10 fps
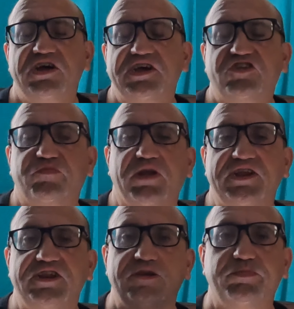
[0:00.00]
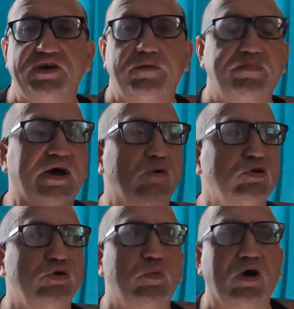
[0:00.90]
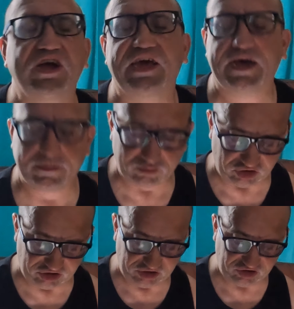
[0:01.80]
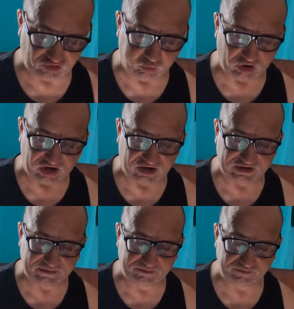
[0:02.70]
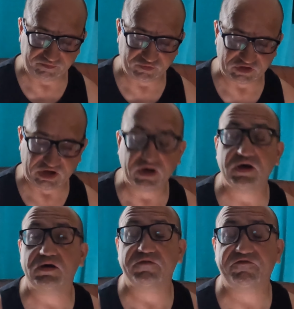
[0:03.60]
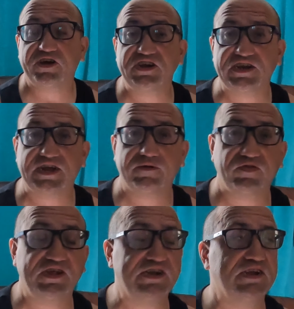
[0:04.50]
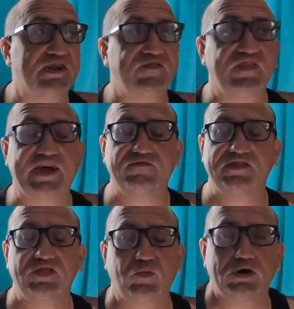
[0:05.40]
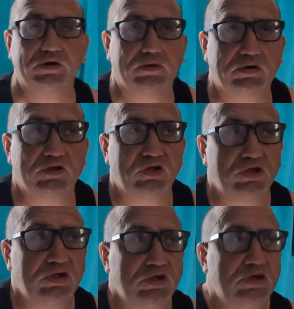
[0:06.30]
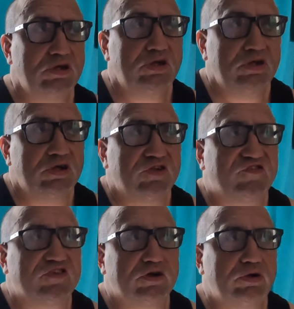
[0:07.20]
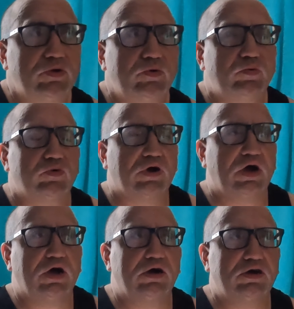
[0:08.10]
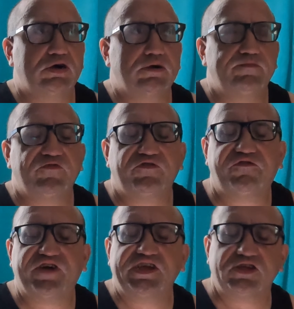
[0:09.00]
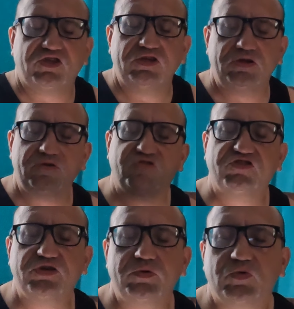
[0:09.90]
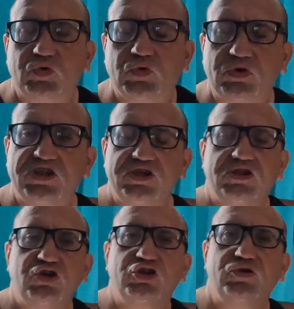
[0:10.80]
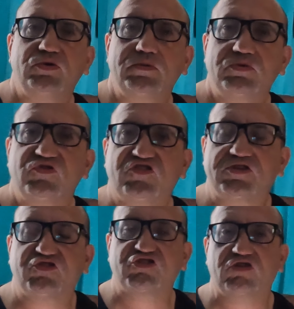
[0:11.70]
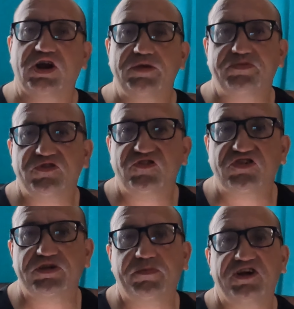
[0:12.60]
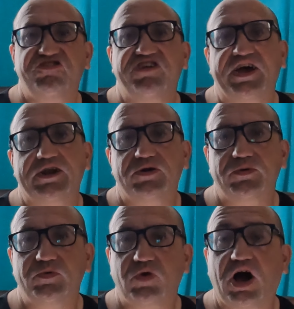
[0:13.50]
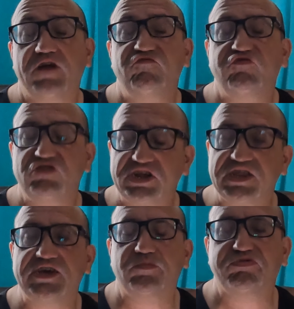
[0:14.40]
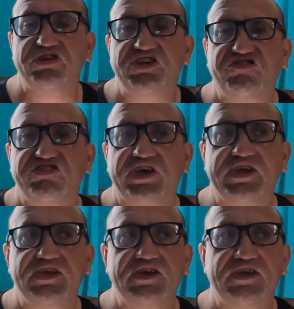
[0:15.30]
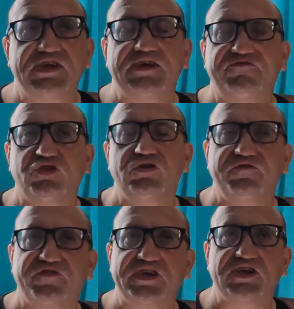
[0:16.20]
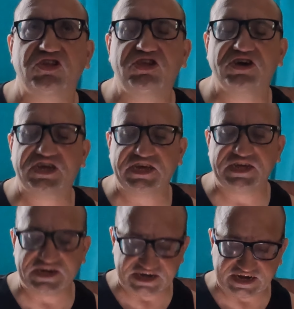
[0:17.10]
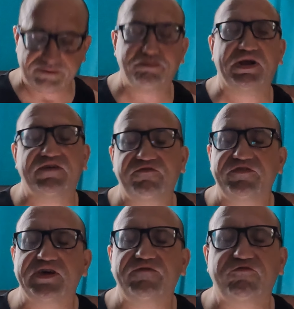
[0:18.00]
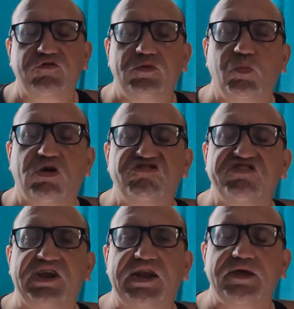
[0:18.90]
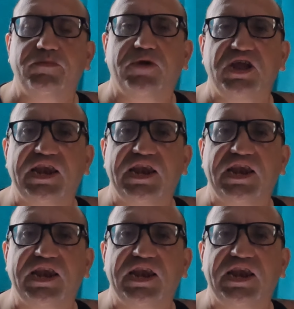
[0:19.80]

explaining a bit about who I am and what I'm finding out in the world. So thank you to all the new subscribers to my channel. I really appreciate it. If you think you're getting any benefit from watching any of my